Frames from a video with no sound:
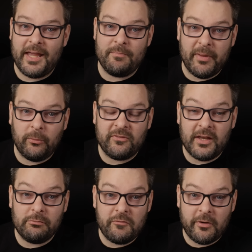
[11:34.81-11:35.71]
a
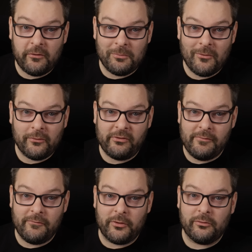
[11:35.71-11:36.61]
built-in reverse
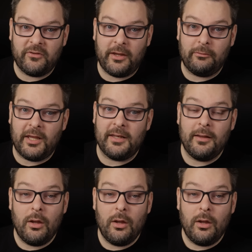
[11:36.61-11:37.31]
proxy for your tailnet.